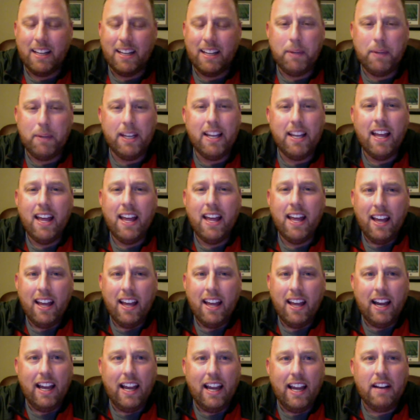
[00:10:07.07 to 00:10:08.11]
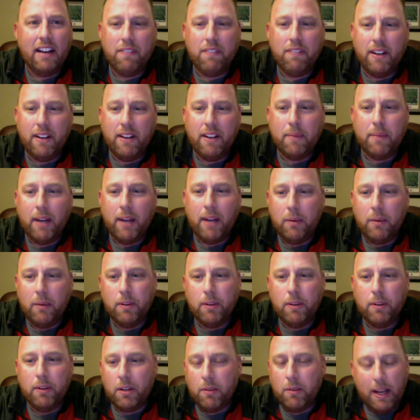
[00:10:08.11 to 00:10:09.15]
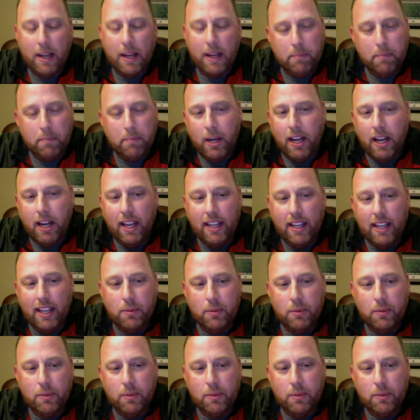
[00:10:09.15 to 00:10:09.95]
I mean, I had a friend of mine, we were going to ride a bike.